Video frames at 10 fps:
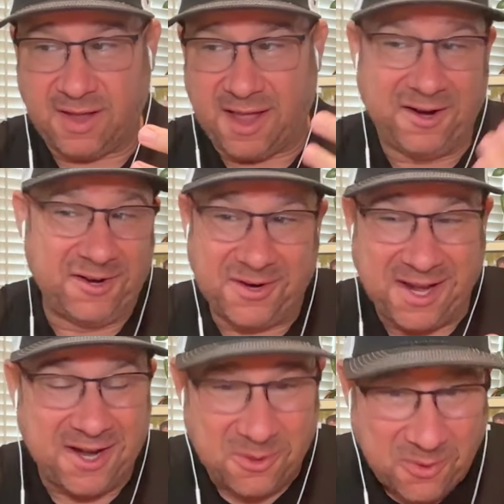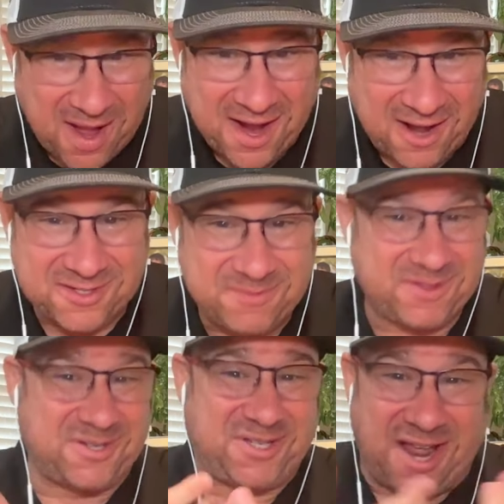I don't know, get into the White House, but
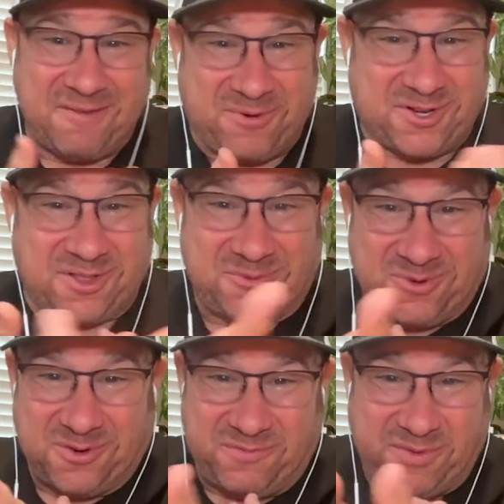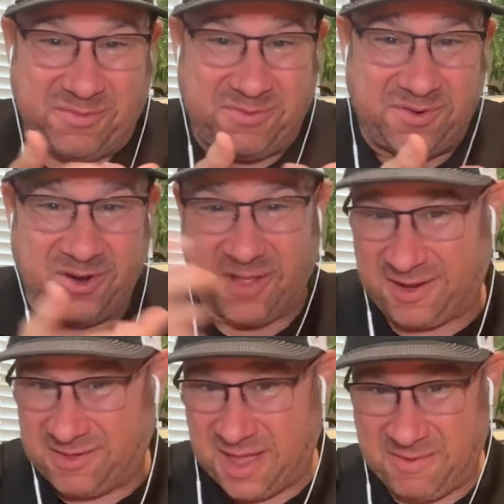there's snipers on the roof. You know,
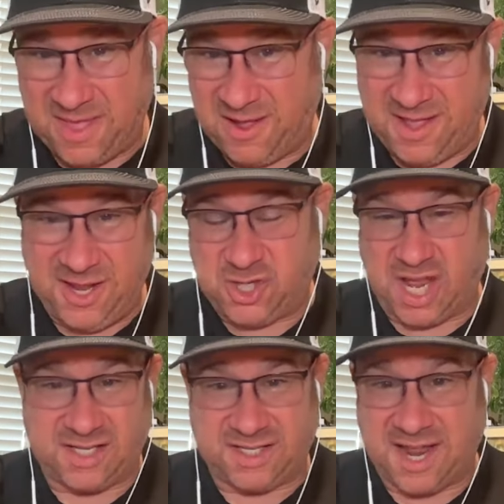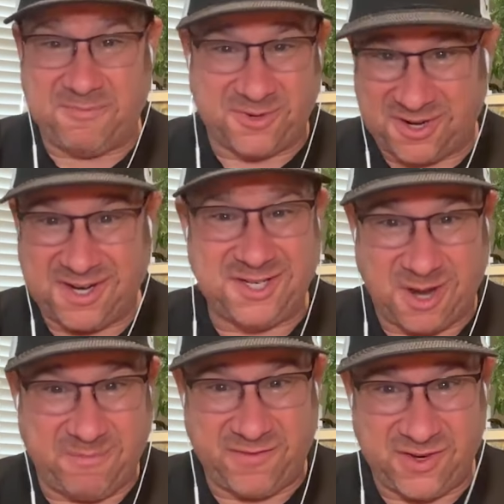like they each had snipers on each
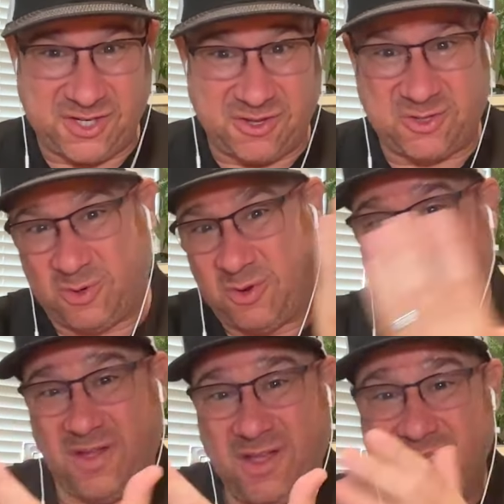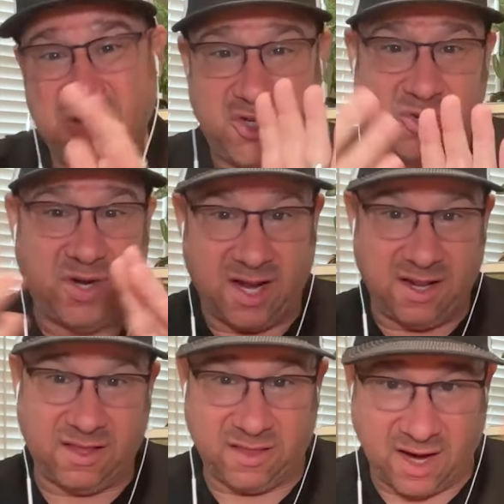off of each other's roof, shooting
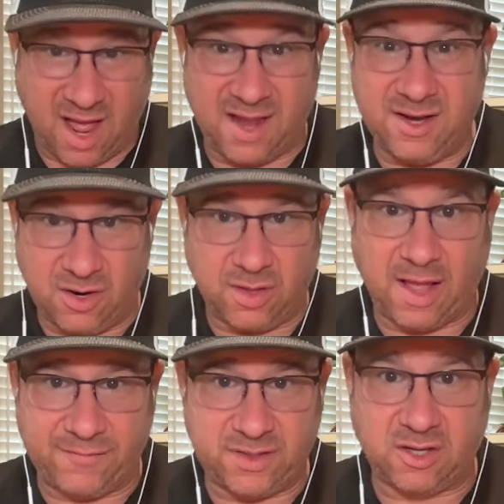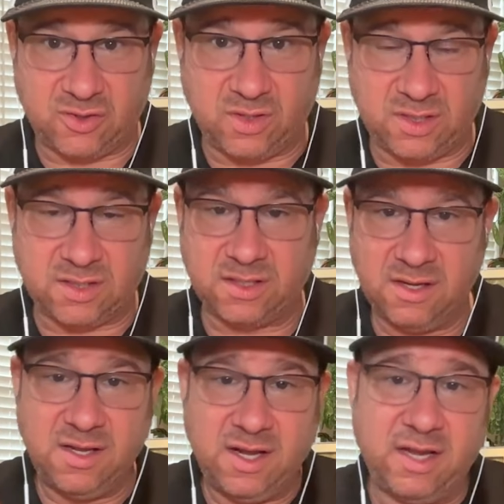anything that got near the lifestyle choices.
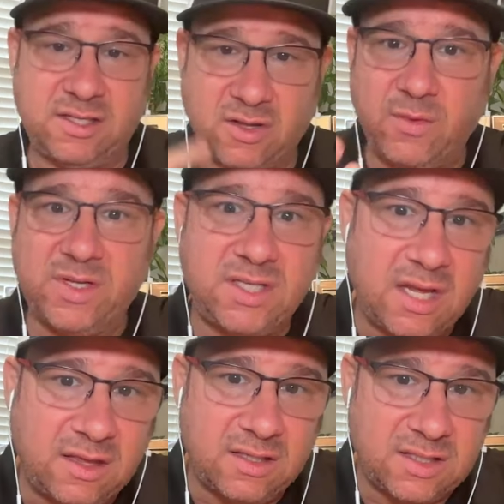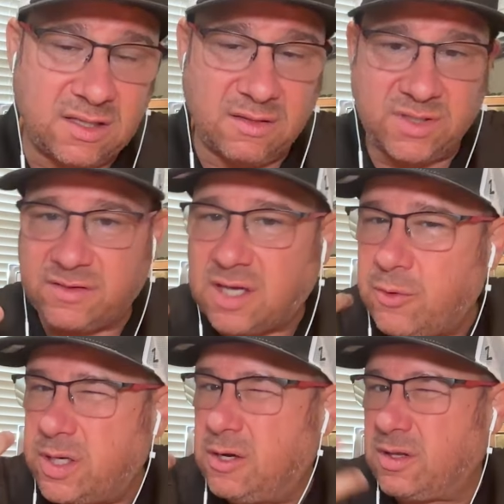And so they would say things to themselves. I
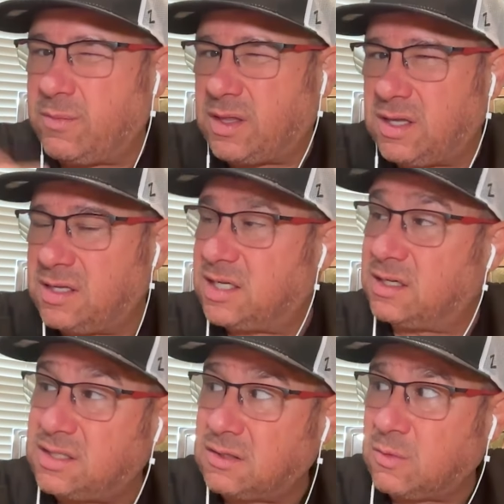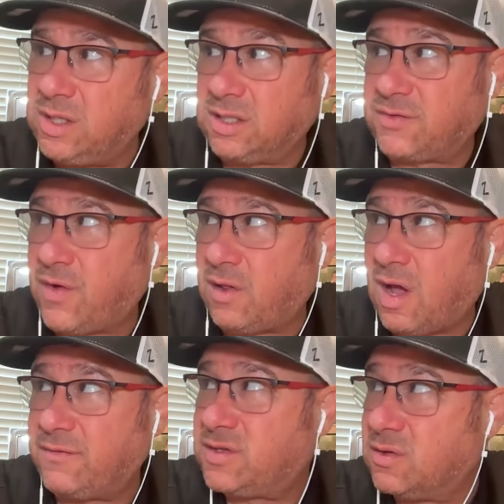would hear them at the end saying, till the wheels fall
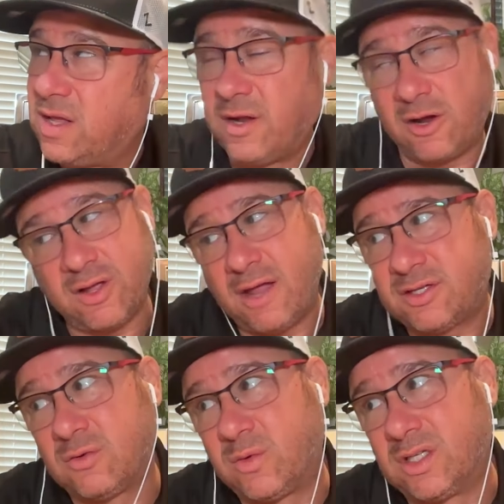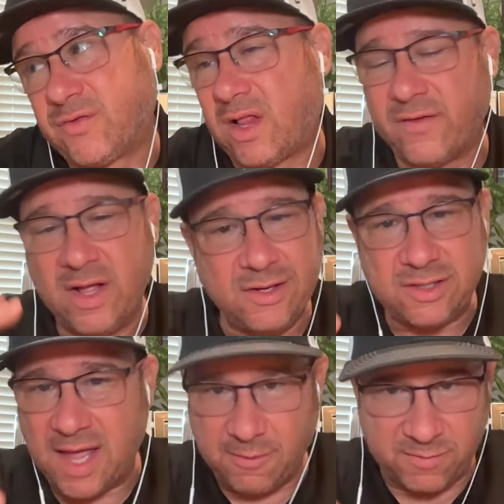off. And they go, yeah, till the wheels fall off.
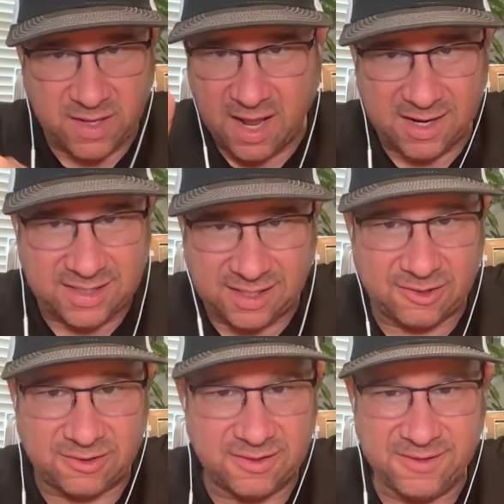So they had a deal.